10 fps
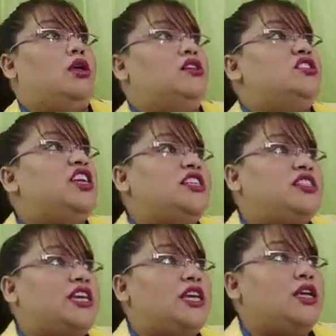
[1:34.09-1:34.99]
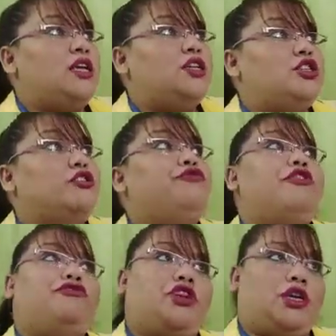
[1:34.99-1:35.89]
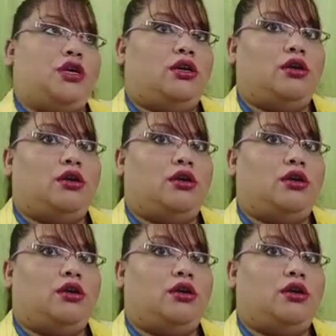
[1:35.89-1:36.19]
60 to 50.